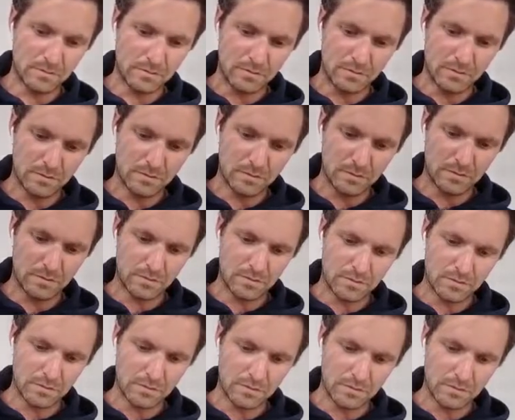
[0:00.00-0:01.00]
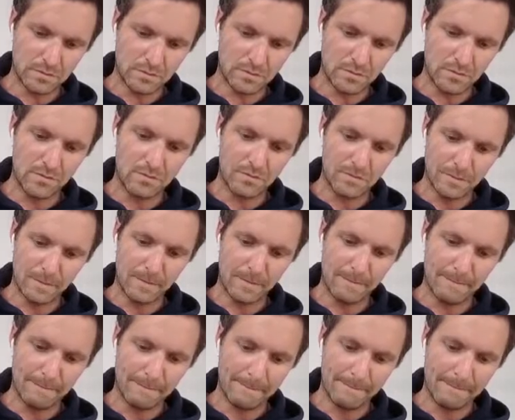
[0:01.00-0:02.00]

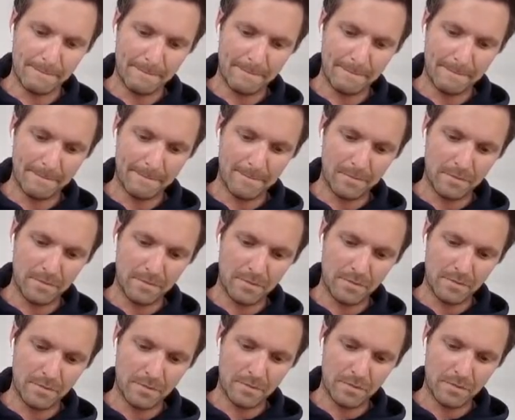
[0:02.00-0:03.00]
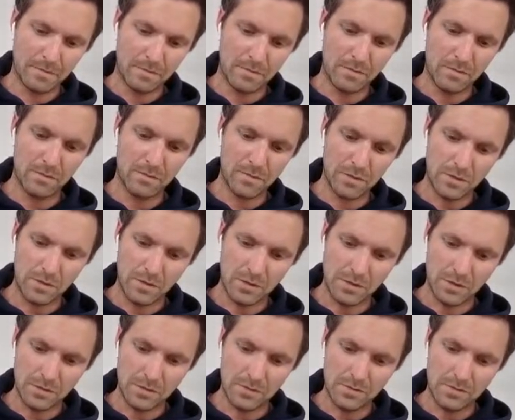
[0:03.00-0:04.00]

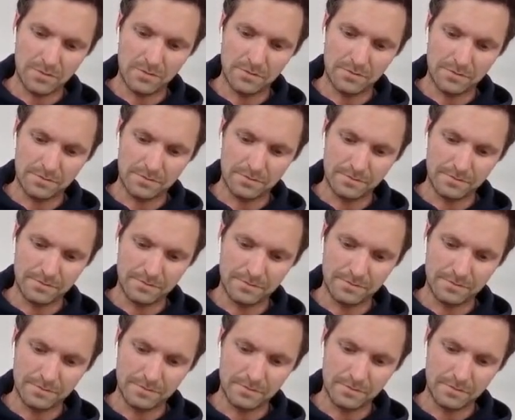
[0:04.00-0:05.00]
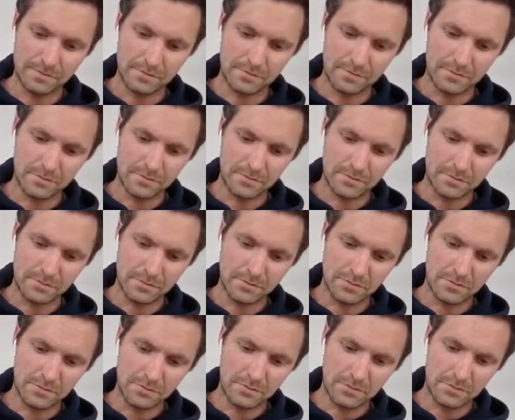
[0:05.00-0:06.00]

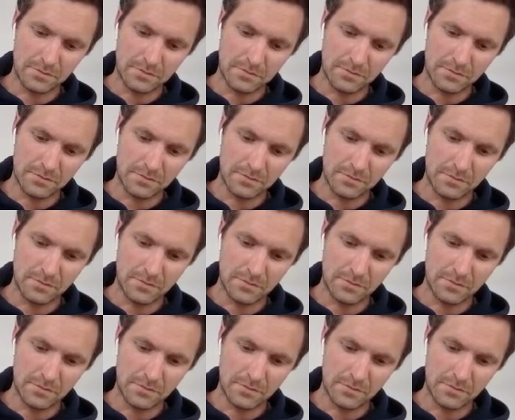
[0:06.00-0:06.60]
This person isn't speaking.